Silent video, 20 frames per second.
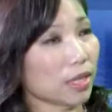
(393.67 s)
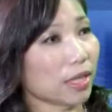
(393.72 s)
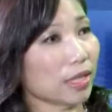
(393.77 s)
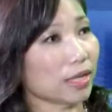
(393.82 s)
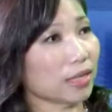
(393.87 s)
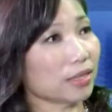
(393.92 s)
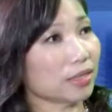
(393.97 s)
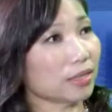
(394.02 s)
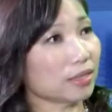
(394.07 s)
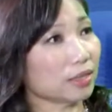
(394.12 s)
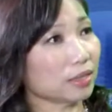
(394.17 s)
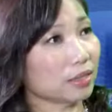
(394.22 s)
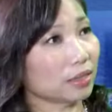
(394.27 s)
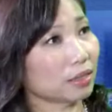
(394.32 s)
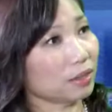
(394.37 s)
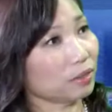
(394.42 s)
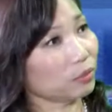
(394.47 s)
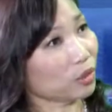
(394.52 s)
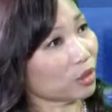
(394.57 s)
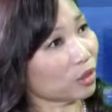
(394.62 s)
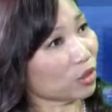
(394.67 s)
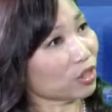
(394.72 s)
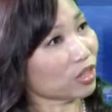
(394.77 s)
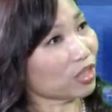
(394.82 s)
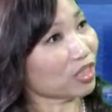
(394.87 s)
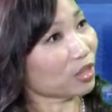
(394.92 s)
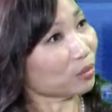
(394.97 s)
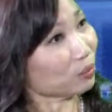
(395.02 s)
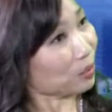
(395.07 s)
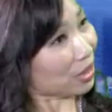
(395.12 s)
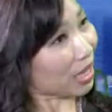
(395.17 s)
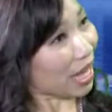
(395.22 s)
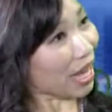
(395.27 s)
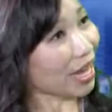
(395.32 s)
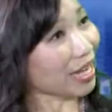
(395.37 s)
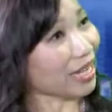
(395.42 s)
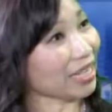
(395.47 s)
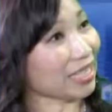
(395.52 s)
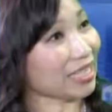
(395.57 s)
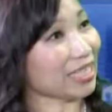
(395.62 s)
And uh, because
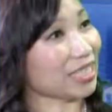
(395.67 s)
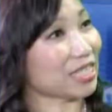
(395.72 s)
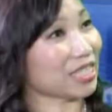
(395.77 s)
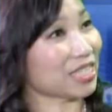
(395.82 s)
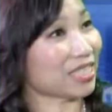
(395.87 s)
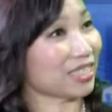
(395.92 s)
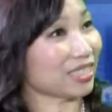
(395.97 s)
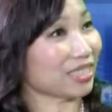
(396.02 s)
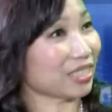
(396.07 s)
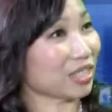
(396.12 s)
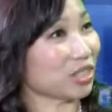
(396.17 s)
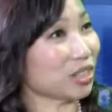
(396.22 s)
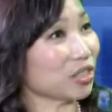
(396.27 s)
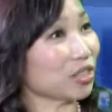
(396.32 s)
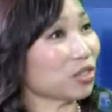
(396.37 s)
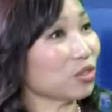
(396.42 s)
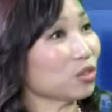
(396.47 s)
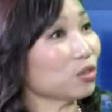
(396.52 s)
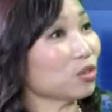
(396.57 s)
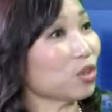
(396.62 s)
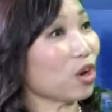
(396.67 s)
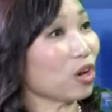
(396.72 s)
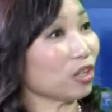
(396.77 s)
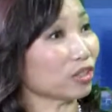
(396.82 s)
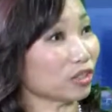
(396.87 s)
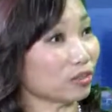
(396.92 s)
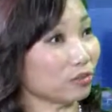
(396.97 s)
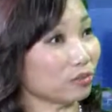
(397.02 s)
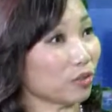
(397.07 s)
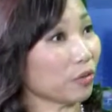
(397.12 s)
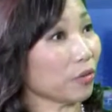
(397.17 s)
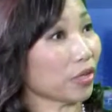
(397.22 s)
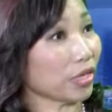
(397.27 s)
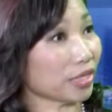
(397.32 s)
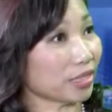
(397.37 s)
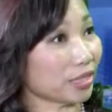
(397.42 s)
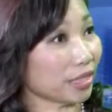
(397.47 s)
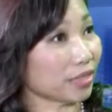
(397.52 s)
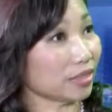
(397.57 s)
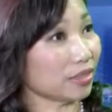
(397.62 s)
supply is uh, still not very
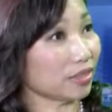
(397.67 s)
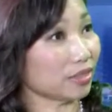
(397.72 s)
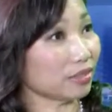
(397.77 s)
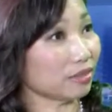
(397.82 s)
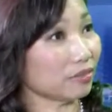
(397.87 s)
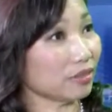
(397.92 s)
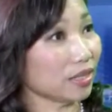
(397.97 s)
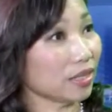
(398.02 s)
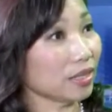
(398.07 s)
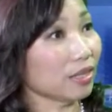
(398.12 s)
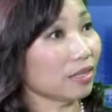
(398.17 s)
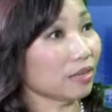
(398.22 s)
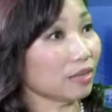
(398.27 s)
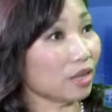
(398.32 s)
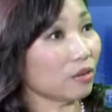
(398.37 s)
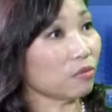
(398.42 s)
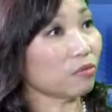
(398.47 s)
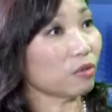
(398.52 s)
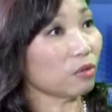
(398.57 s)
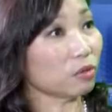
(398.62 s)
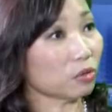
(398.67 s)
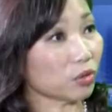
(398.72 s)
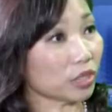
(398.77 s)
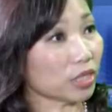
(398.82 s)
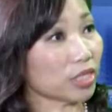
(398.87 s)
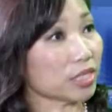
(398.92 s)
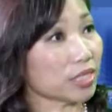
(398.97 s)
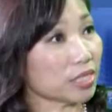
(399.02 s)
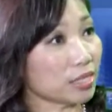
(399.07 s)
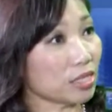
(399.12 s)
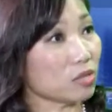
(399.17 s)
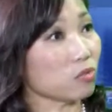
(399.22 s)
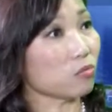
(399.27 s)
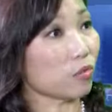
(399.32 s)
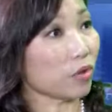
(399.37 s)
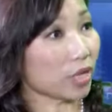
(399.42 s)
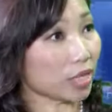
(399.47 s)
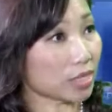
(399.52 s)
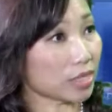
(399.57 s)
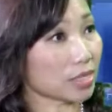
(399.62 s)
excessive, therefore you can see
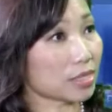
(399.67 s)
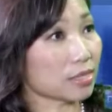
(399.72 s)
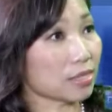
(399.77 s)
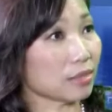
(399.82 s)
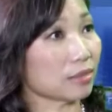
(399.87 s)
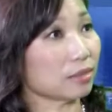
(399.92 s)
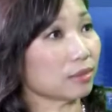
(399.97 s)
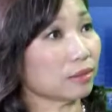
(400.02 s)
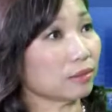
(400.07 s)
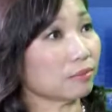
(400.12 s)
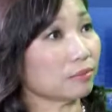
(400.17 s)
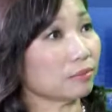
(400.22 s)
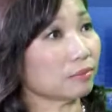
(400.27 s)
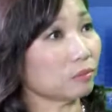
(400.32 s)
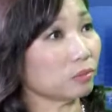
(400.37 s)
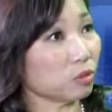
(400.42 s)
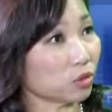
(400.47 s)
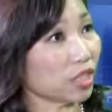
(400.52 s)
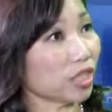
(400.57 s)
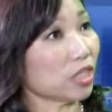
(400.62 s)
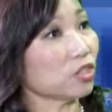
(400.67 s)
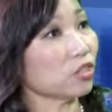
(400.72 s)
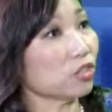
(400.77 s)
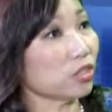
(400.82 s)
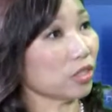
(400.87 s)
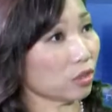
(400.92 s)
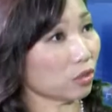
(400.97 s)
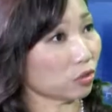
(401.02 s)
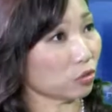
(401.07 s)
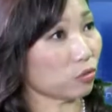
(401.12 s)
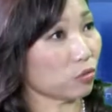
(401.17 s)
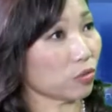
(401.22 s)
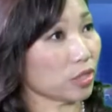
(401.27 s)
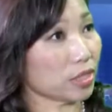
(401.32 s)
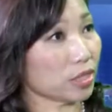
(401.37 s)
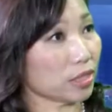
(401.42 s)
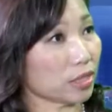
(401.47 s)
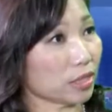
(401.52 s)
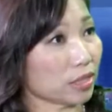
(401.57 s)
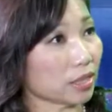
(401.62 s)
rents um, potentially
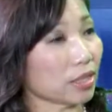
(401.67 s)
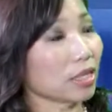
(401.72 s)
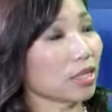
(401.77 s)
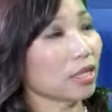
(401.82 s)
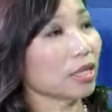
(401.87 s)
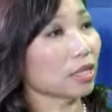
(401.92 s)
increasing.